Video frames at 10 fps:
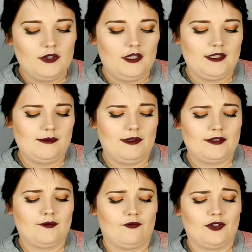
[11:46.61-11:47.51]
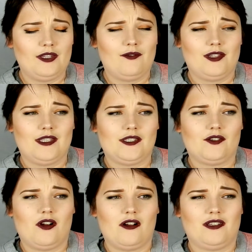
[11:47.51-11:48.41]
It smells really, really
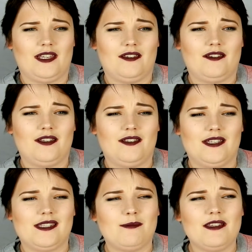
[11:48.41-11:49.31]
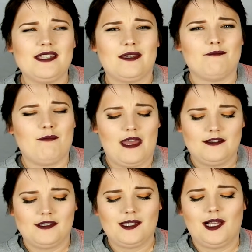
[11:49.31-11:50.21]
strong. Like, it smells like
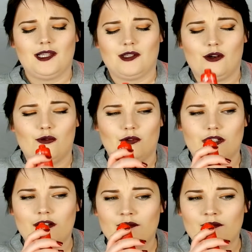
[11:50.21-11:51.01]
men's cologne.